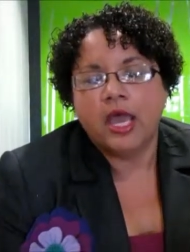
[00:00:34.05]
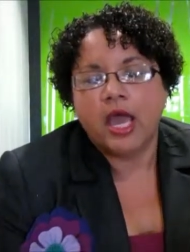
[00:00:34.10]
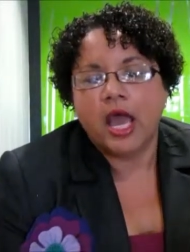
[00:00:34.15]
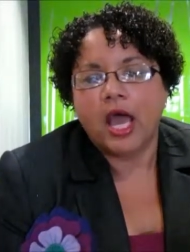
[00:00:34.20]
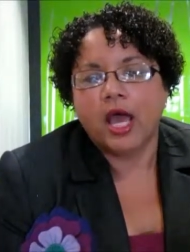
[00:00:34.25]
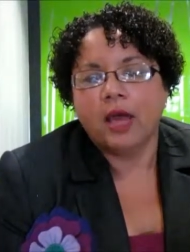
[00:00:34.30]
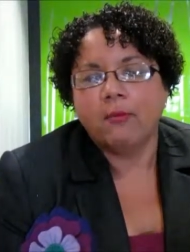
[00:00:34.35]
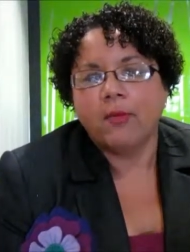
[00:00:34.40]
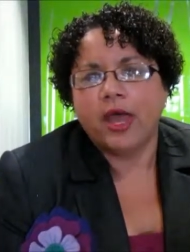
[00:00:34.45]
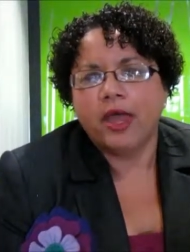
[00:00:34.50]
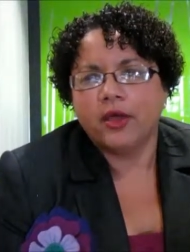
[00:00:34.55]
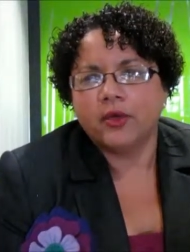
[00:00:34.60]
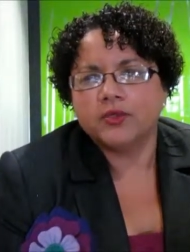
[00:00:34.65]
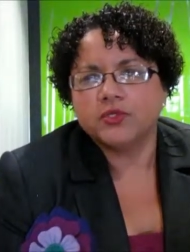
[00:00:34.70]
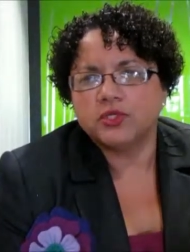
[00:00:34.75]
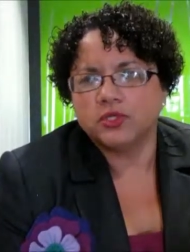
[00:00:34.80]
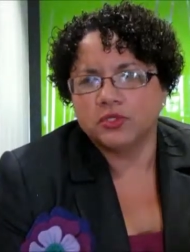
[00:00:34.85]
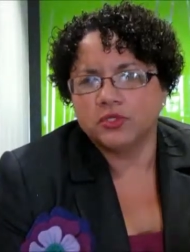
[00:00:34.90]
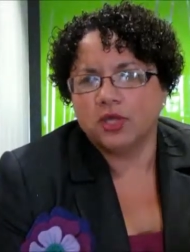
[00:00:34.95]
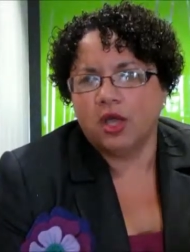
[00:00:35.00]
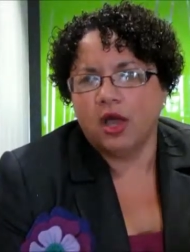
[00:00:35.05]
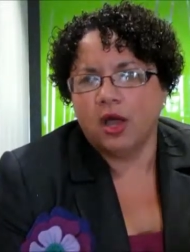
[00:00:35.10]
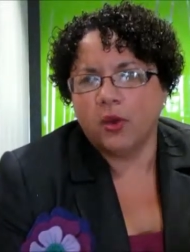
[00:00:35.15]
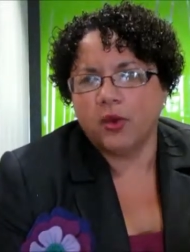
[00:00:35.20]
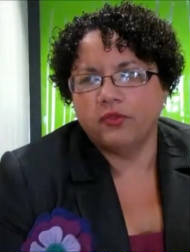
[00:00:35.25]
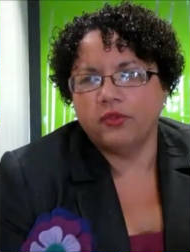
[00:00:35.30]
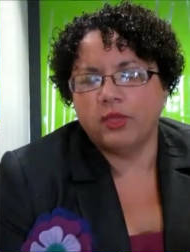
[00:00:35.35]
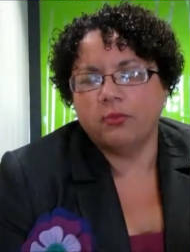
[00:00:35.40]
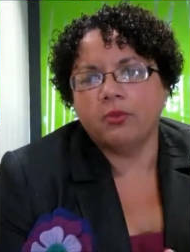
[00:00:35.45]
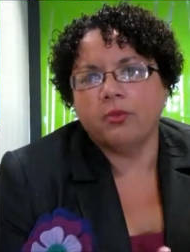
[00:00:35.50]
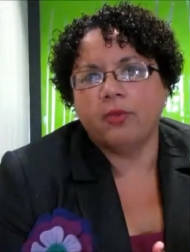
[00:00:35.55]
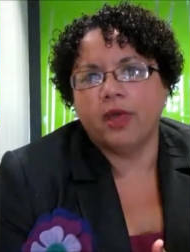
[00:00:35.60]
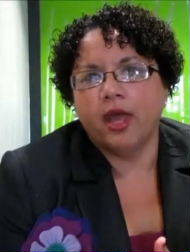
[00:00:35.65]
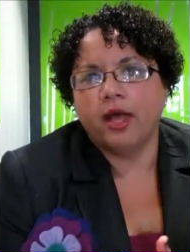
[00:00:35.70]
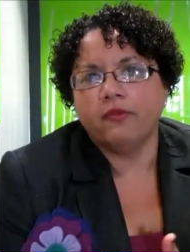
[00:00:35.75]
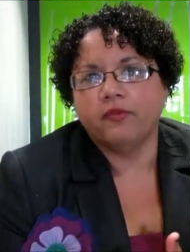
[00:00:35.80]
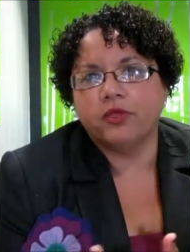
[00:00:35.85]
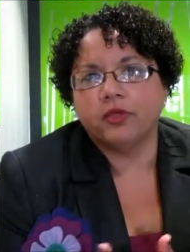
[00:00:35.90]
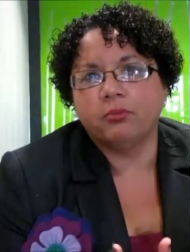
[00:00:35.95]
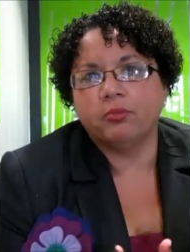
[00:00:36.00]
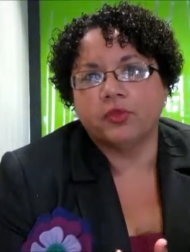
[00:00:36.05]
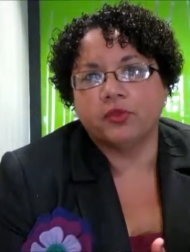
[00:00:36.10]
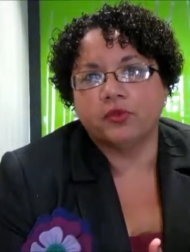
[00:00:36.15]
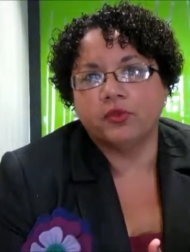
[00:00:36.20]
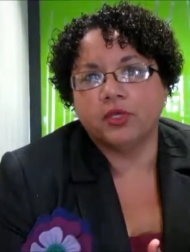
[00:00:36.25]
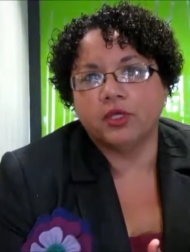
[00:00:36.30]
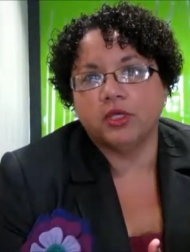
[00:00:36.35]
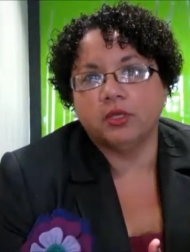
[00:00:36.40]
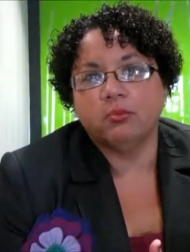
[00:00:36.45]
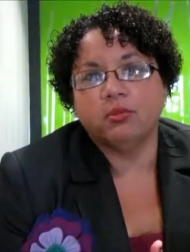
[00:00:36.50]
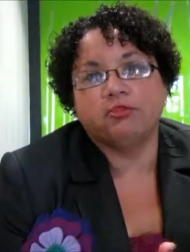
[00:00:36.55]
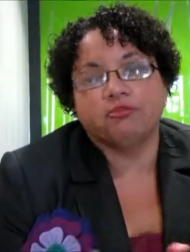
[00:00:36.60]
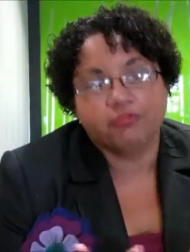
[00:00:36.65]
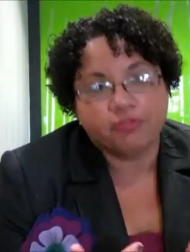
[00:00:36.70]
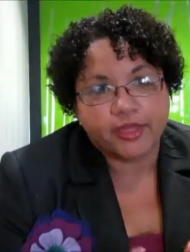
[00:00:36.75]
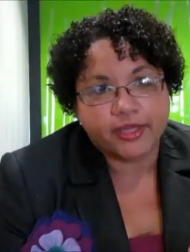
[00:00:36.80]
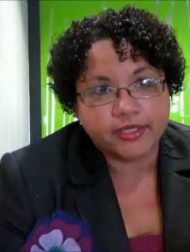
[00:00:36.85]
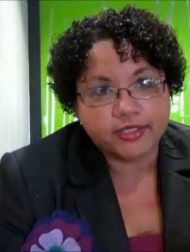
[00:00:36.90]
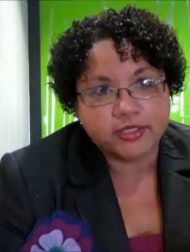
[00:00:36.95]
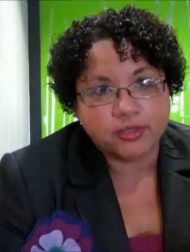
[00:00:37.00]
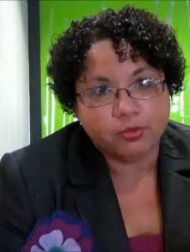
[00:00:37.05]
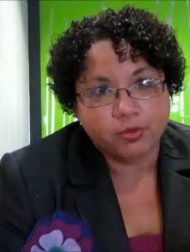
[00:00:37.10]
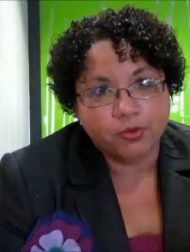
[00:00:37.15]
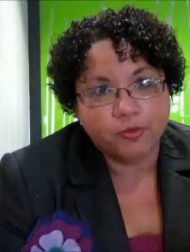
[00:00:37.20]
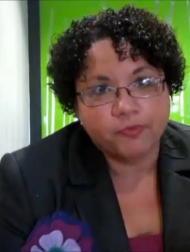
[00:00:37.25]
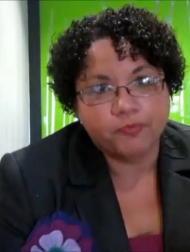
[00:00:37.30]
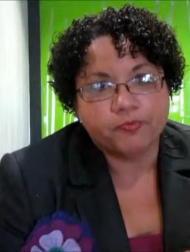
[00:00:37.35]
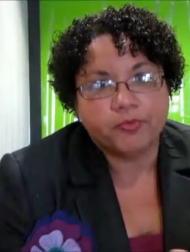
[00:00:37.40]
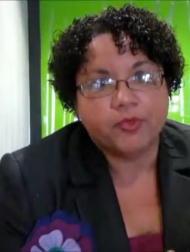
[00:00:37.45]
I also talk with them about the ability to be flexible,